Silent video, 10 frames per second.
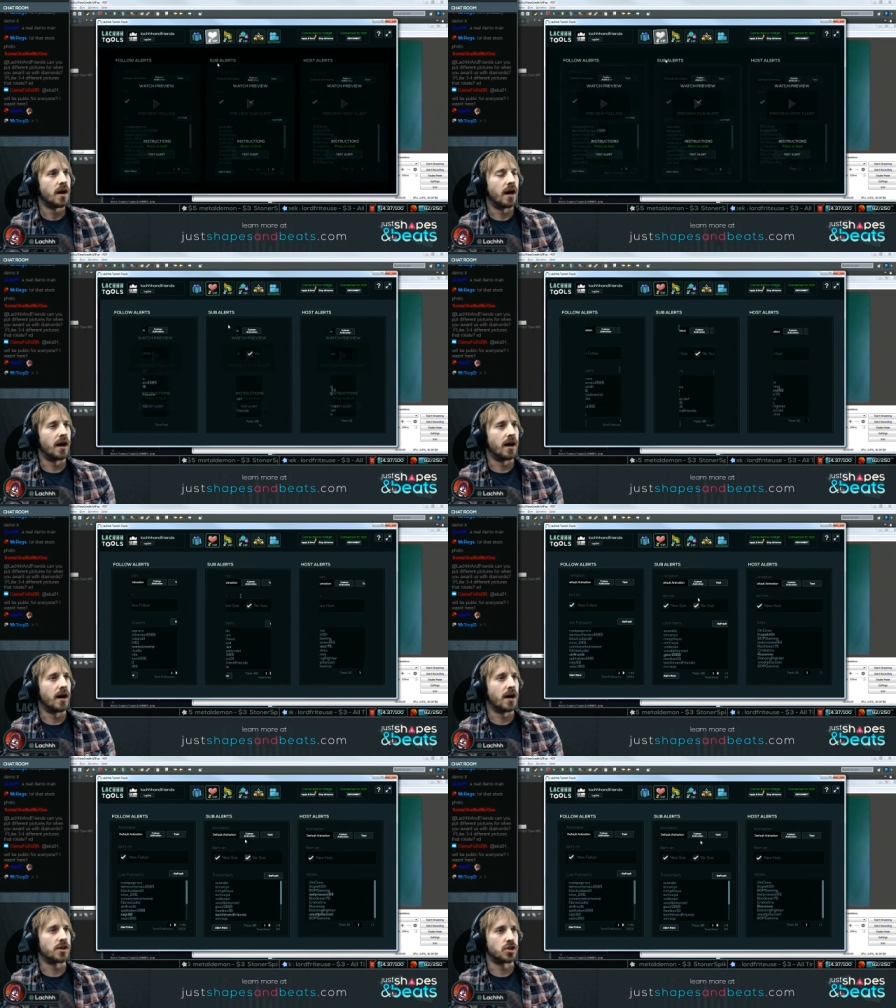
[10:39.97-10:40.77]

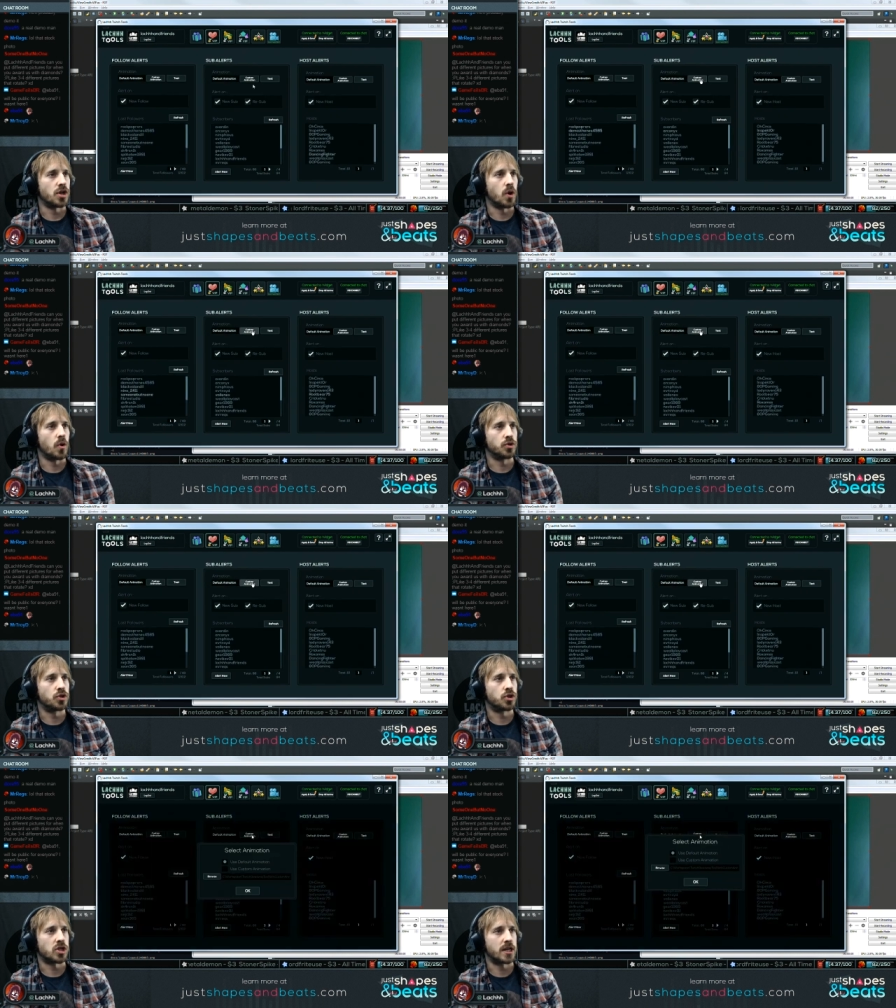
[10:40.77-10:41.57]
Uh, so
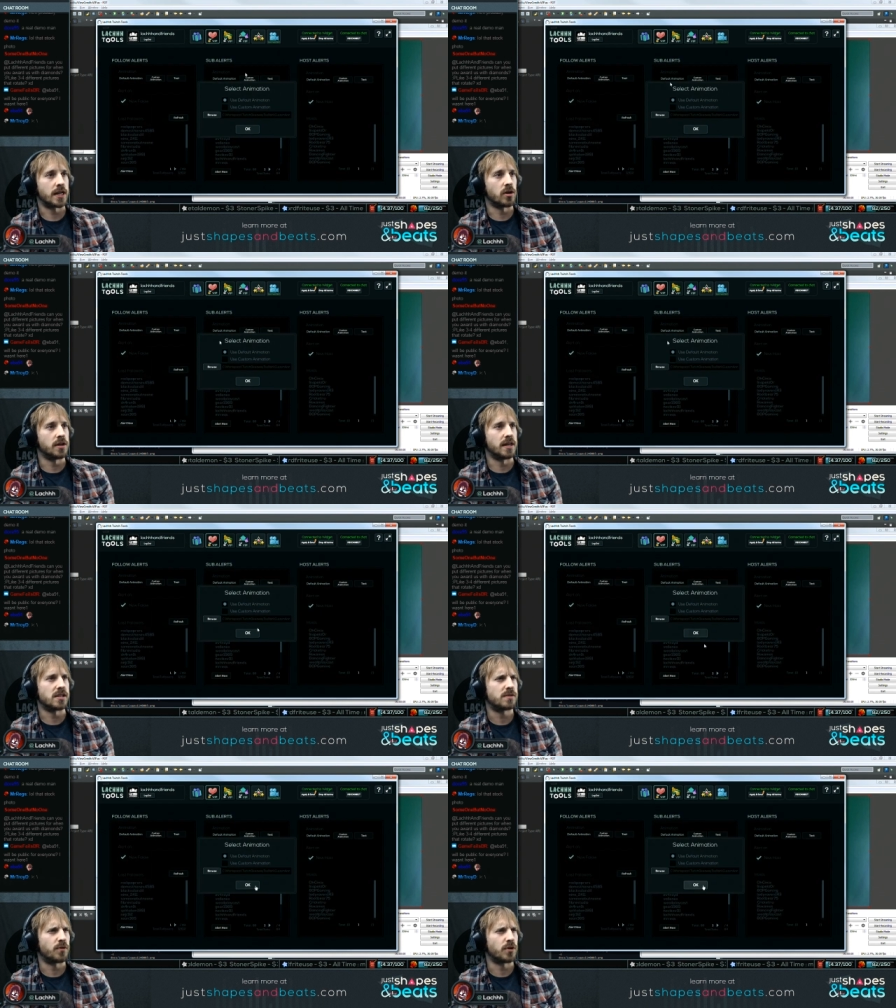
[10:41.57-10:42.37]
you just click on
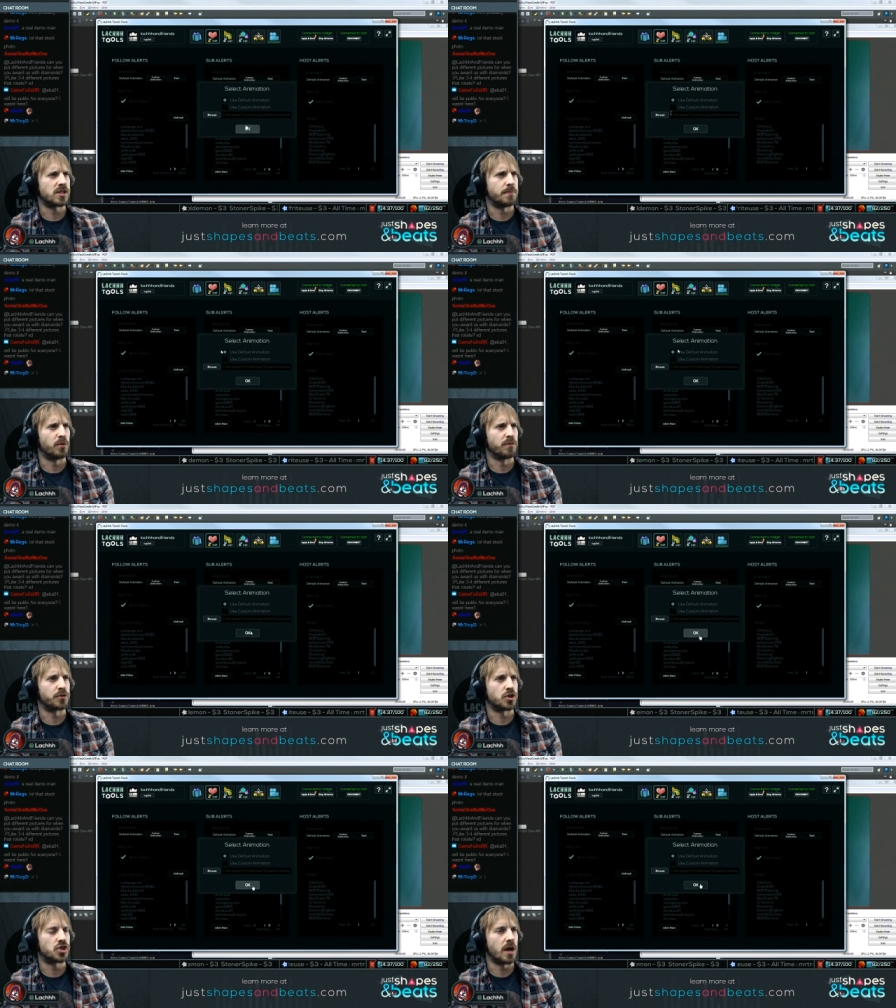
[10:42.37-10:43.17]
this, for example,
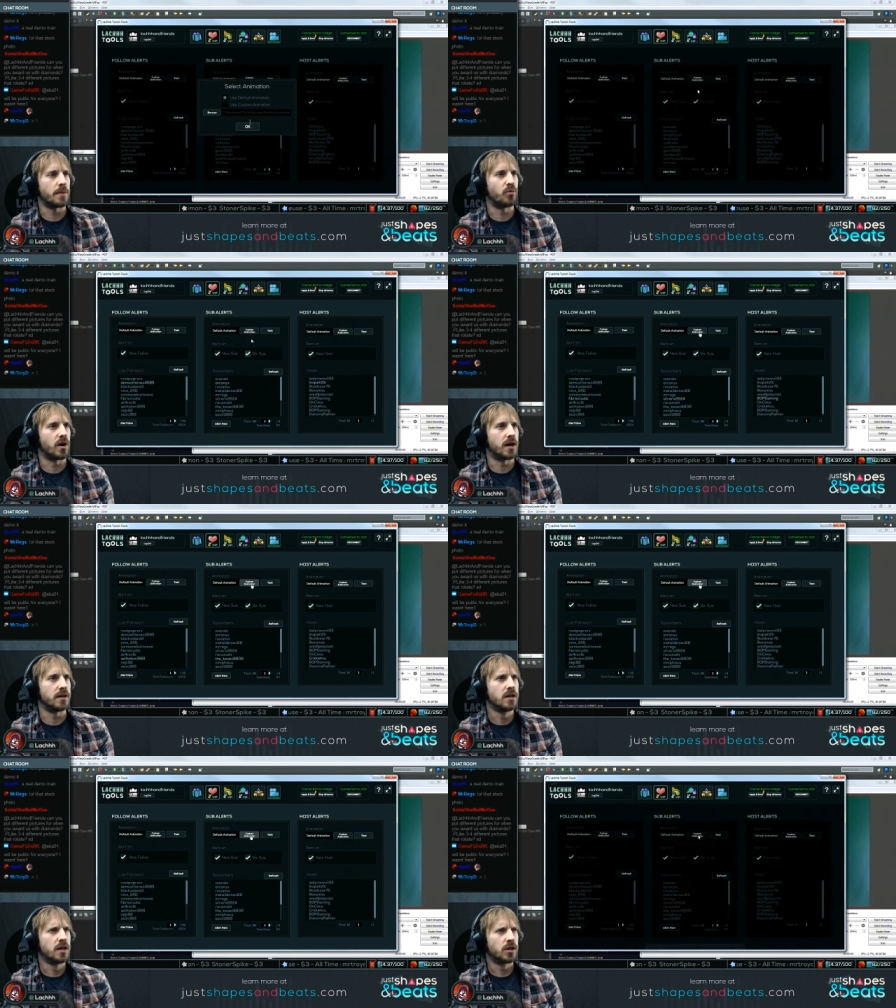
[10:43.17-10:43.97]
for the sub
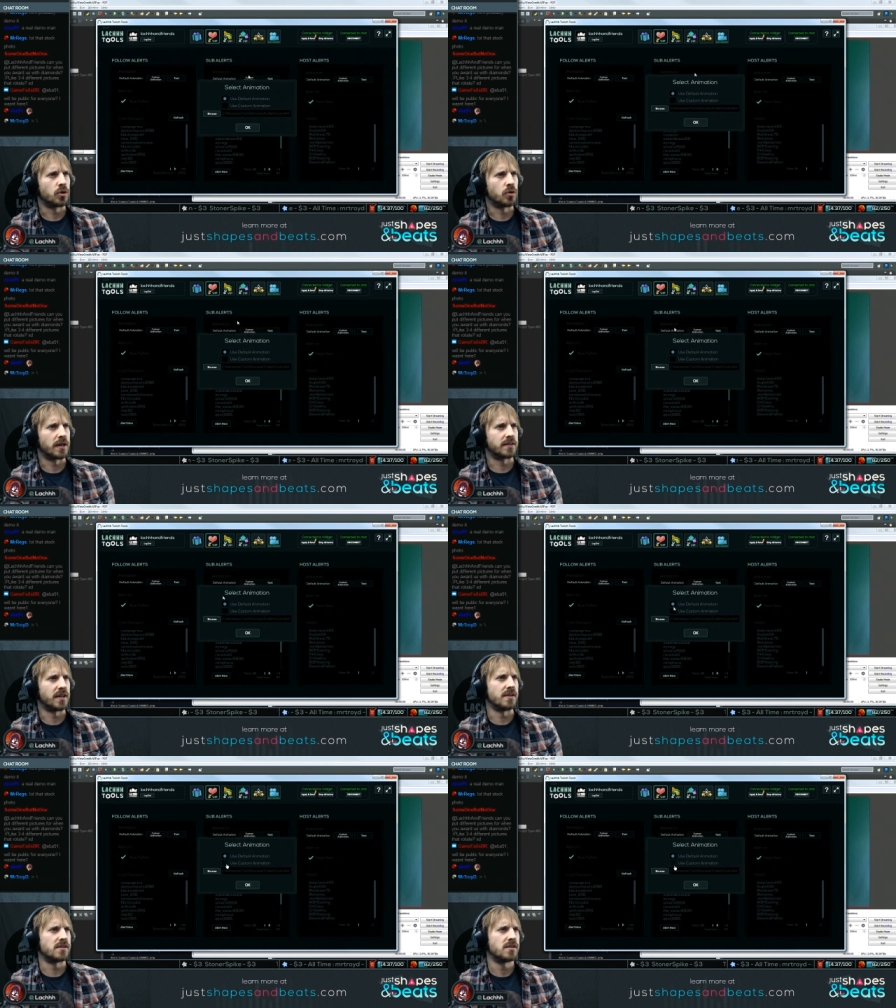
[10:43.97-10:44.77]
one, you go like
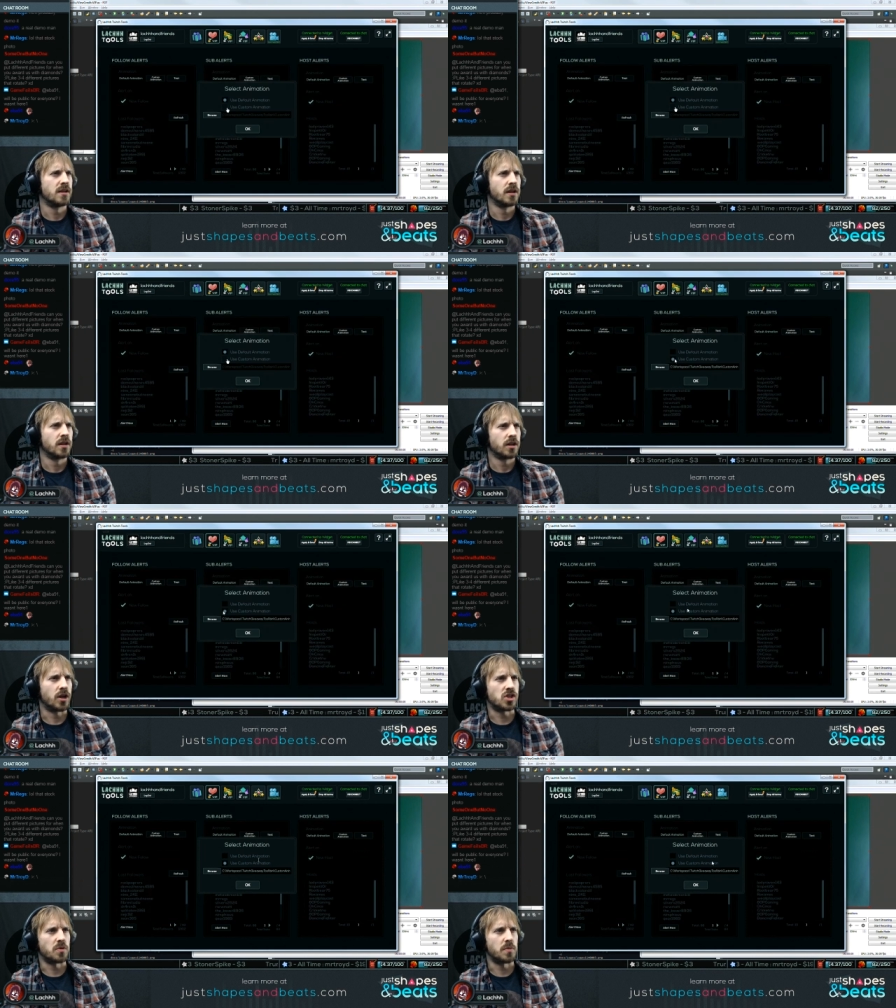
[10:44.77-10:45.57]
this,
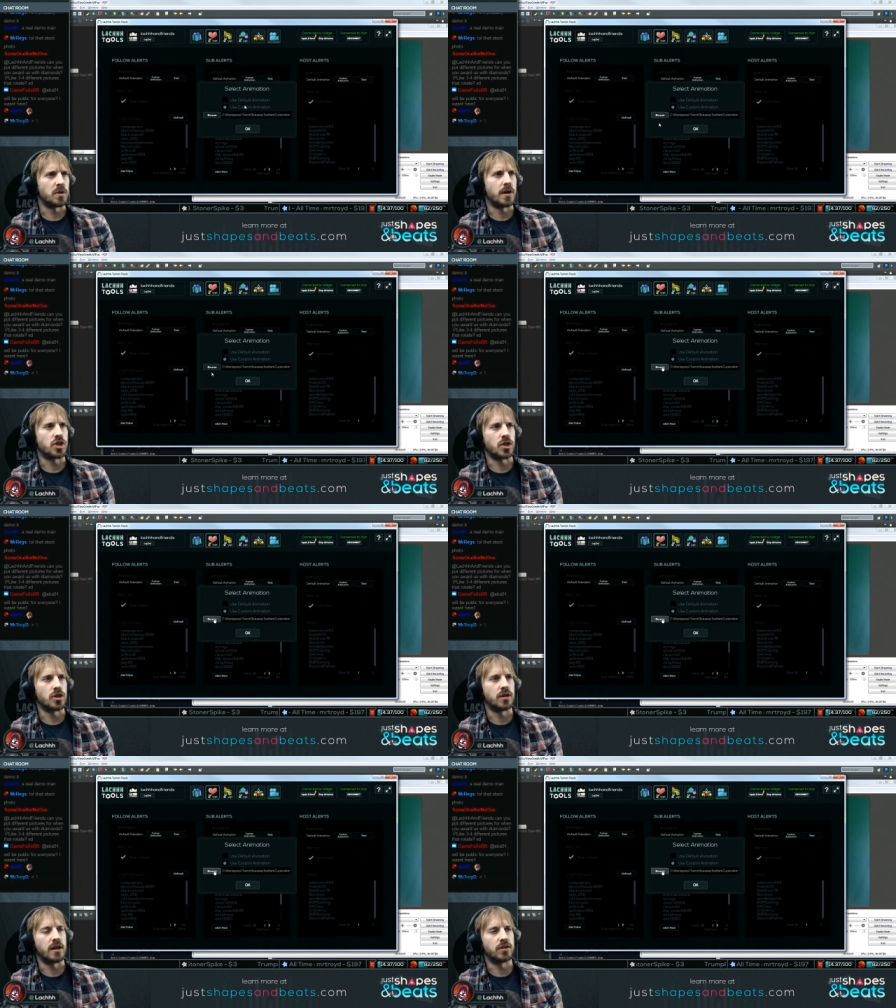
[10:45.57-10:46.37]
custom
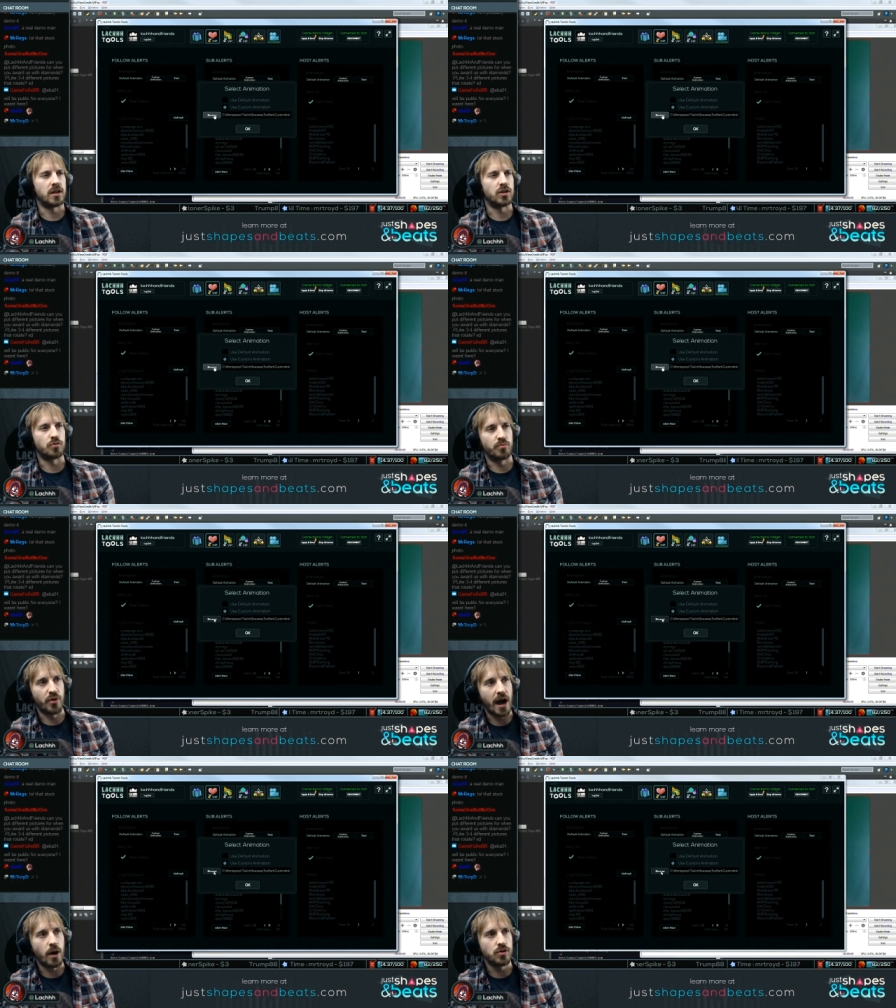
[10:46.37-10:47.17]
animation, and then you
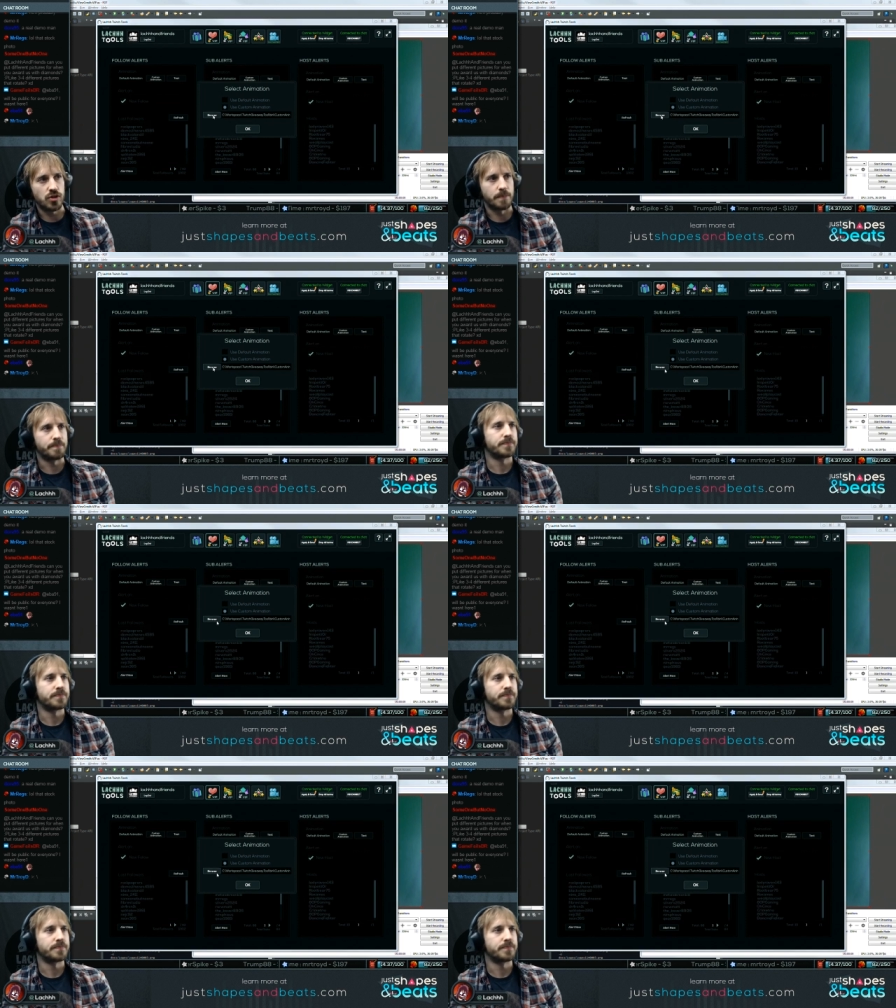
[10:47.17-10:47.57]
browse.